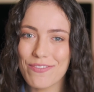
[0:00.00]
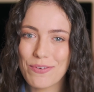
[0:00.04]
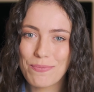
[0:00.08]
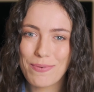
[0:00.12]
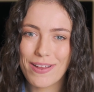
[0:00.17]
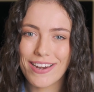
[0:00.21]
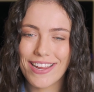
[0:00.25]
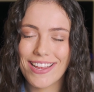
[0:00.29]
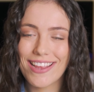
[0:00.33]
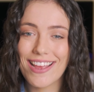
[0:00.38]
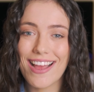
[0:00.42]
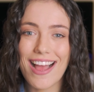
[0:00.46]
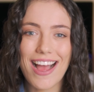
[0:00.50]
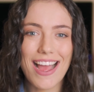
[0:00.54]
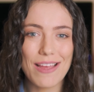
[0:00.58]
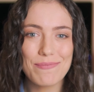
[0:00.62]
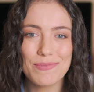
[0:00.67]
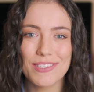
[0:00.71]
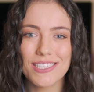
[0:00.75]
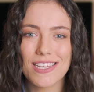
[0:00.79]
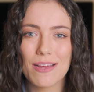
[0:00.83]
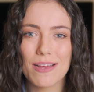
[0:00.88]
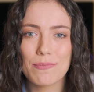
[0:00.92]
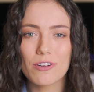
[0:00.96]
everybody,
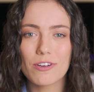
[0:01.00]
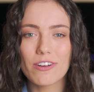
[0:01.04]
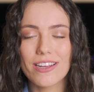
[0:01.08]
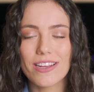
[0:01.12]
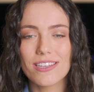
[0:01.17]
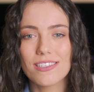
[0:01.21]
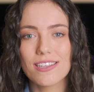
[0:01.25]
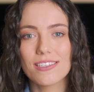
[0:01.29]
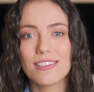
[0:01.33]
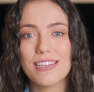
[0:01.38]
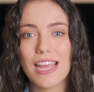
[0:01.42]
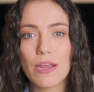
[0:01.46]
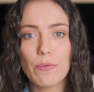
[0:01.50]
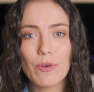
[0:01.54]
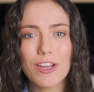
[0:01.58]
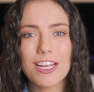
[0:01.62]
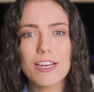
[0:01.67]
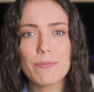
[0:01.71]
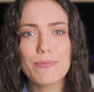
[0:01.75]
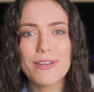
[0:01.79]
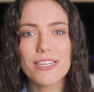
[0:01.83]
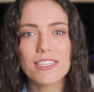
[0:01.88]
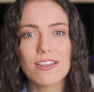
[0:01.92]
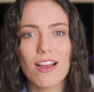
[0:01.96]
I'm Summer, and today we're
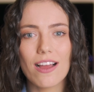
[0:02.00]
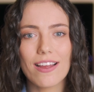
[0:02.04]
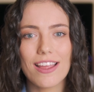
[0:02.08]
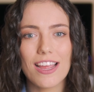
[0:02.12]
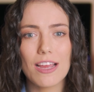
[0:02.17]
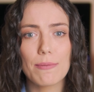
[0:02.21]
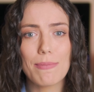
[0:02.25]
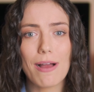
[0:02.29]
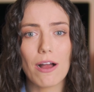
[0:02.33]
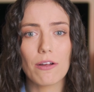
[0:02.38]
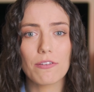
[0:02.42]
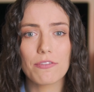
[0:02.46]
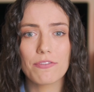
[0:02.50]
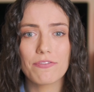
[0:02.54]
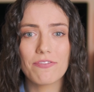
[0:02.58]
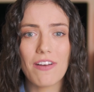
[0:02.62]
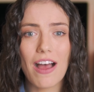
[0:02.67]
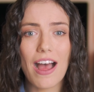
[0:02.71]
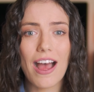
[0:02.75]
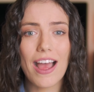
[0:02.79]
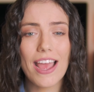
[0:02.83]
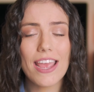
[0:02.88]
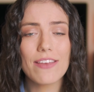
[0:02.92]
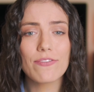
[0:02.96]
going to be talking about
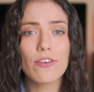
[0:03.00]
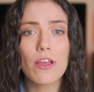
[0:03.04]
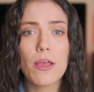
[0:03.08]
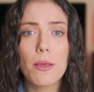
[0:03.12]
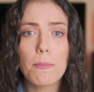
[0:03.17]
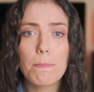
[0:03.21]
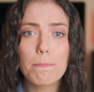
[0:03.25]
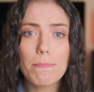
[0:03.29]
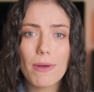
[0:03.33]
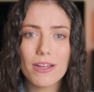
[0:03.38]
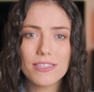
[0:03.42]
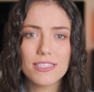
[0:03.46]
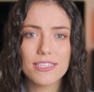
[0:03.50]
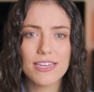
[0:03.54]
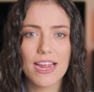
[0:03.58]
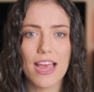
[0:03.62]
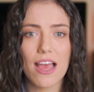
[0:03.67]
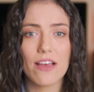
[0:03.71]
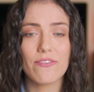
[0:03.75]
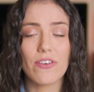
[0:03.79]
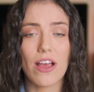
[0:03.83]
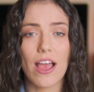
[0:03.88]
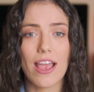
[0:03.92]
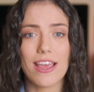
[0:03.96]
5
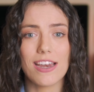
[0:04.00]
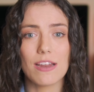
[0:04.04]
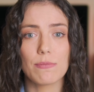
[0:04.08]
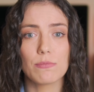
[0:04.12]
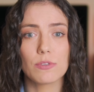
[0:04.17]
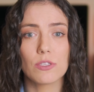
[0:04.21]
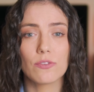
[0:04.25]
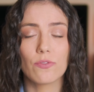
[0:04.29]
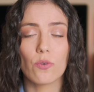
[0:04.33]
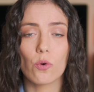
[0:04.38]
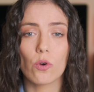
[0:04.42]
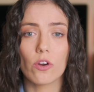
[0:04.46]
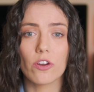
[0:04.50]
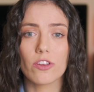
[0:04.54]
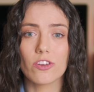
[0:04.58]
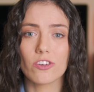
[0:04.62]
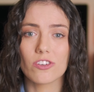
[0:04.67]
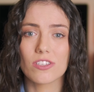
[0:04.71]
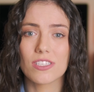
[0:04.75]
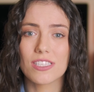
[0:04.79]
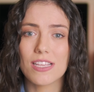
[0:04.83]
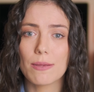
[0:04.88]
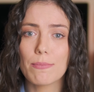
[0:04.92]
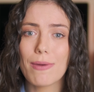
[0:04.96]
must-have items for your
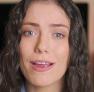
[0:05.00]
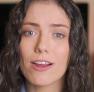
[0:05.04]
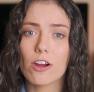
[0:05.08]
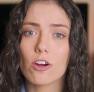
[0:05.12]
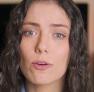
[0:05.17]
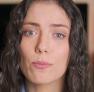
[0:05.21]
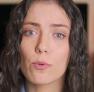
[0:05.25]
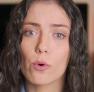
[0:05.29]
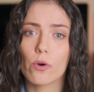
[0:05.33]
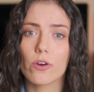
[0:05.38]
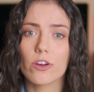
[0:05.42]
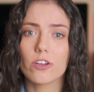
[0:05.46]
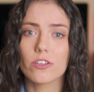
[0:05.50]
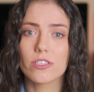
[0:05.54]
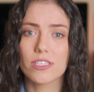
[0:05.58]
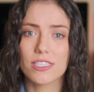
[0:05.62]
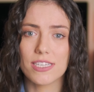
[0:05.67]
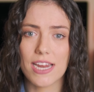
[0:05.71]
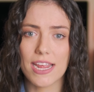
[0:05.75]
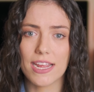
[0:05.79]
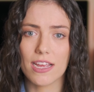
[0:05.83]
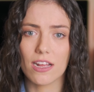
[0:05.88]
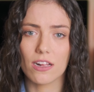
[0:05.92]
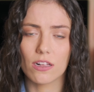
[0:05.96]
semi-arboreal
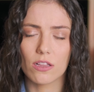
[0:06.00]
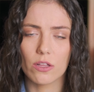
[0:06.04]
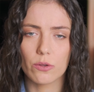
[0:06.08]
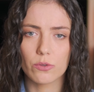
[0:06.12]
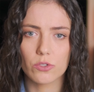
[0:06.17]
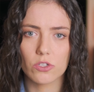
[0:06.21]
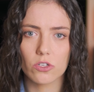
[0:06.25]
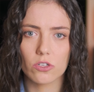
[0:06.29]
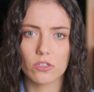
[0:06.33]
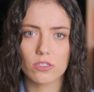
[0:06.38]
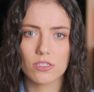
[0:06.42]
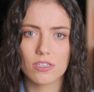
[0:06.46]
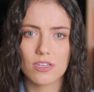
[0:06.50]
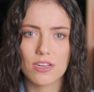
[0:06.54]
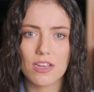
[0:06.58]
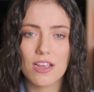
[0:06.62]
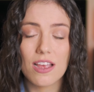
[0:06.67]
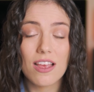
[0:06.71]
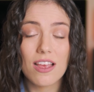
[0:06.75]
snake enclosures.